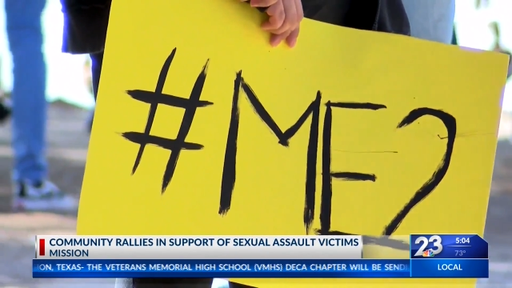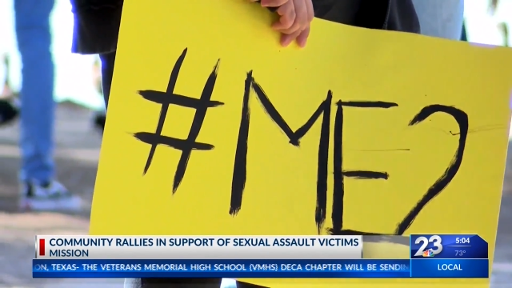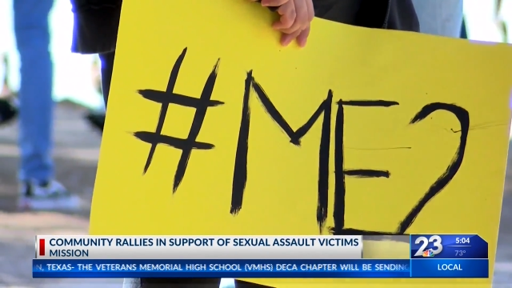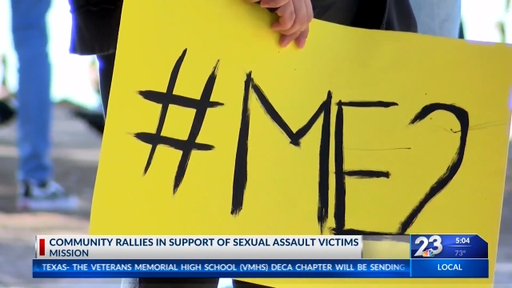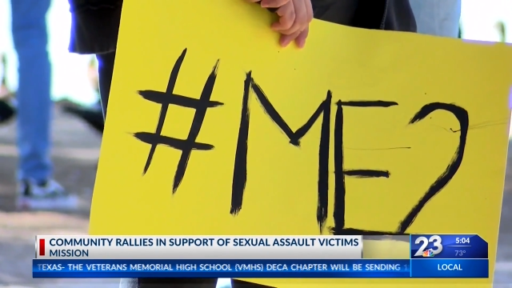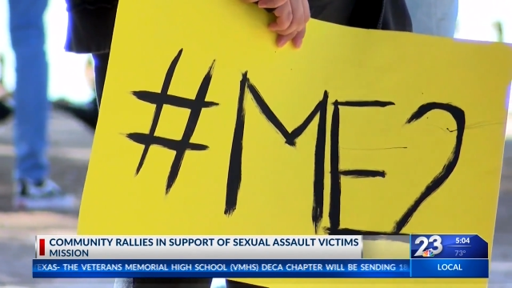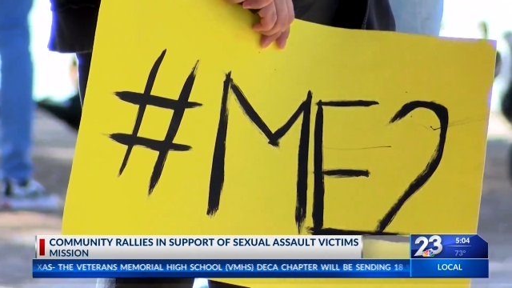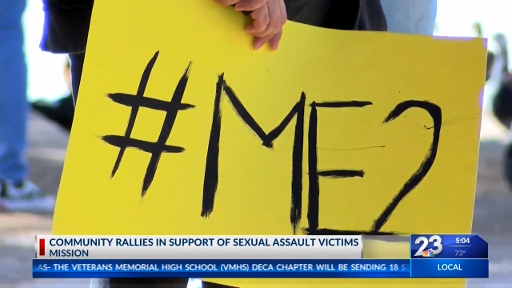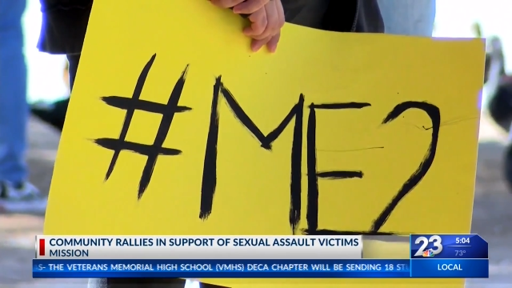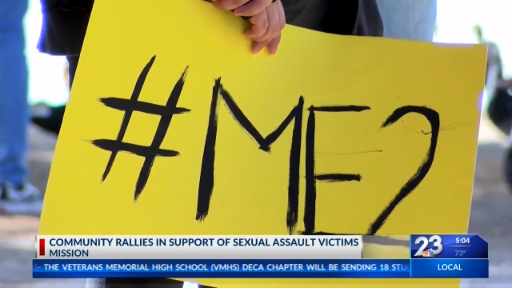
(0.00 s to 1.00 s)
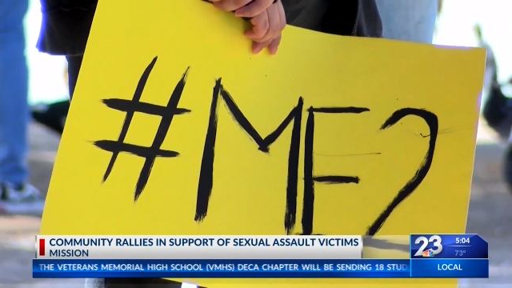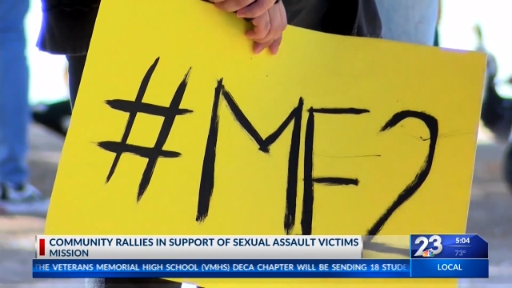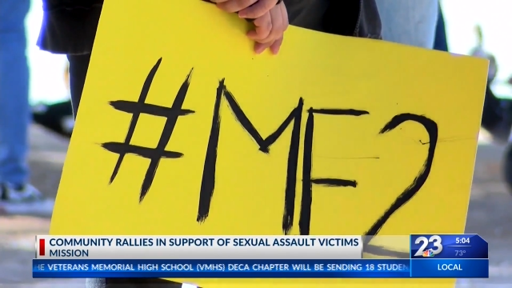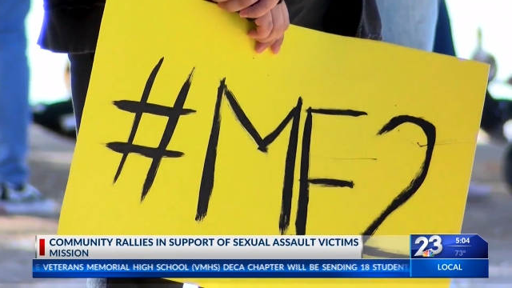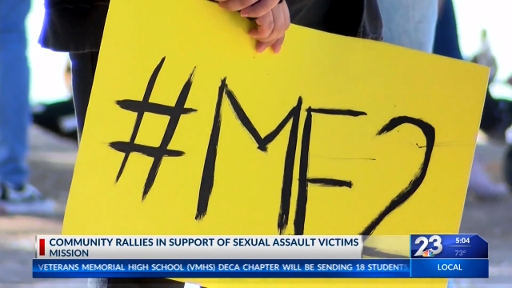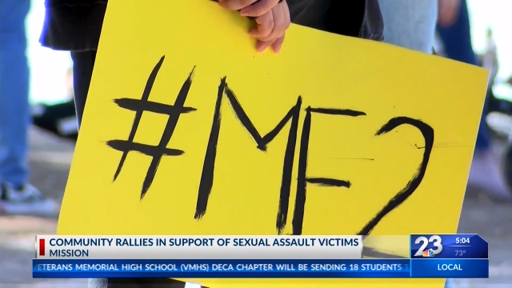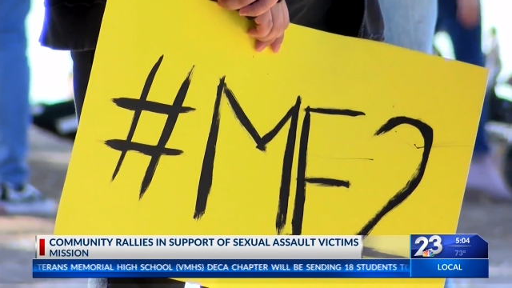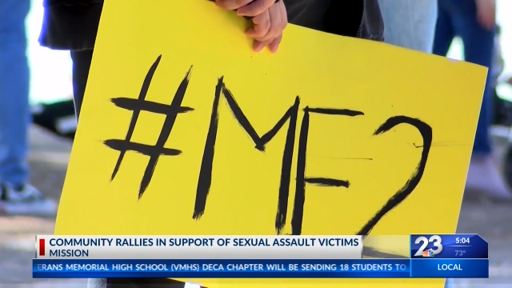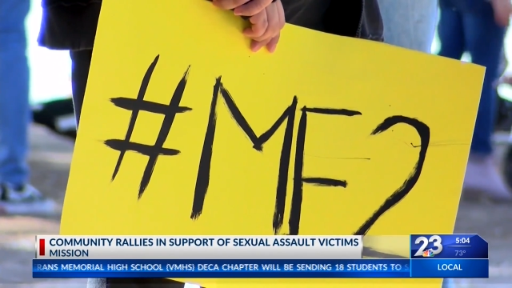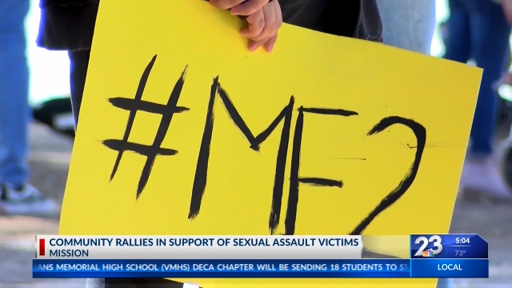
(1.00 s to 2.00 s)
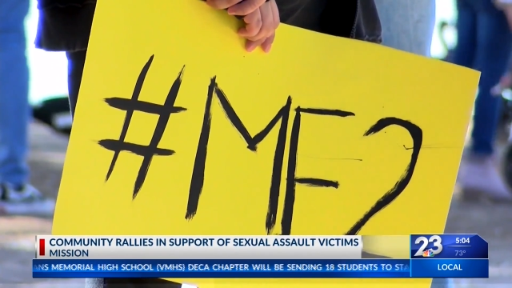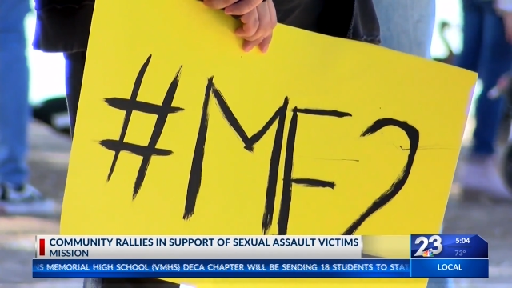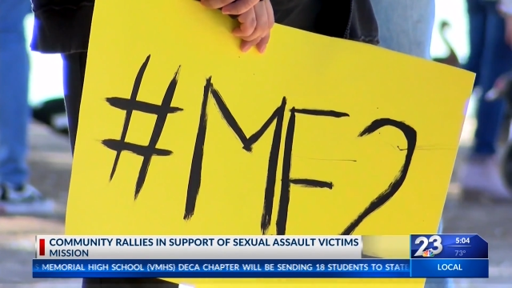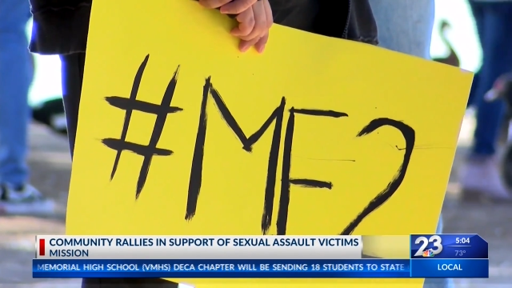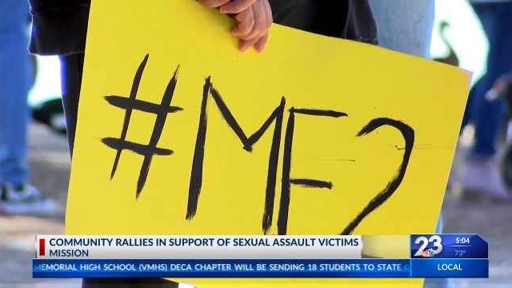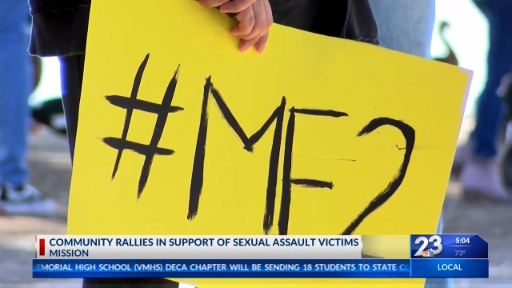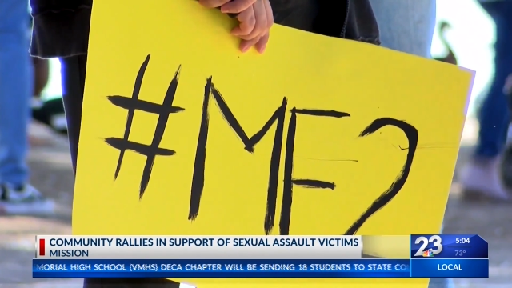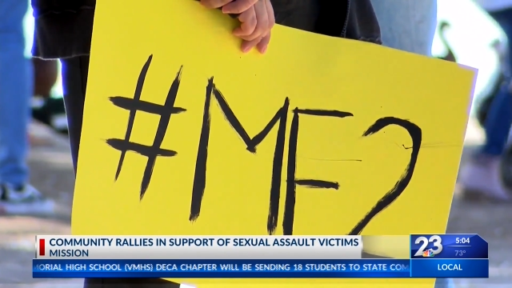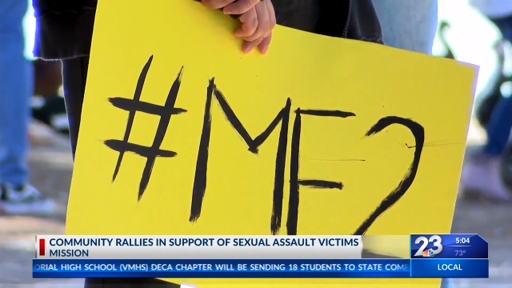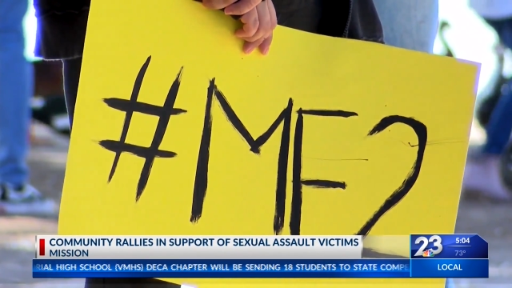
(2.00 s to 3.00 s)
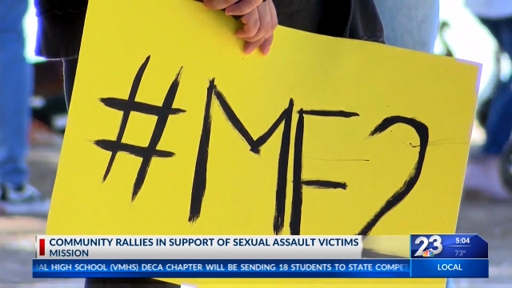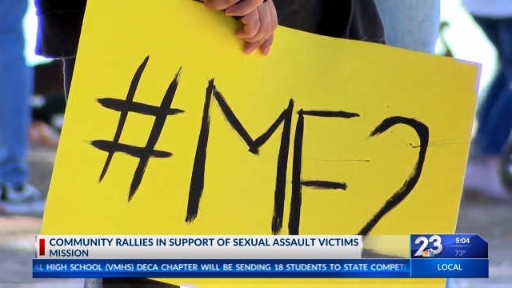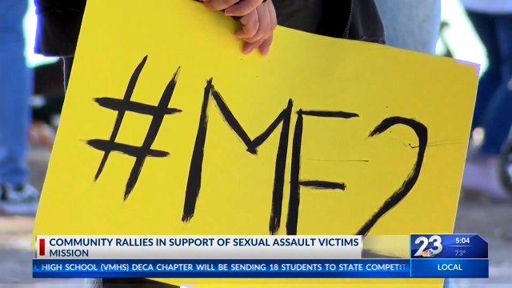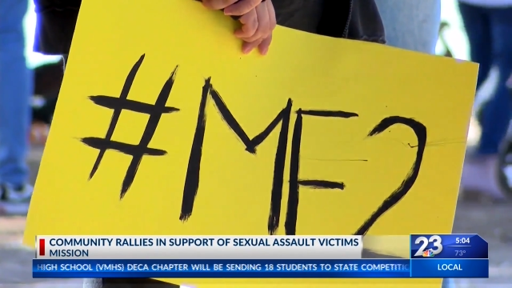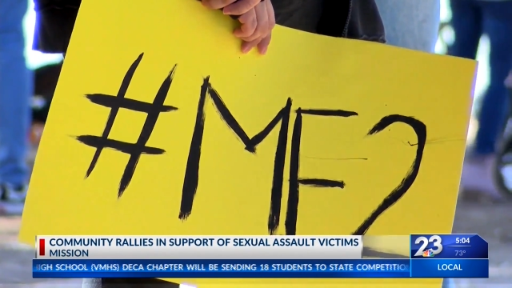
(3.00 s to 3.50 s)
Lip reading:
[unreadable: no face in view]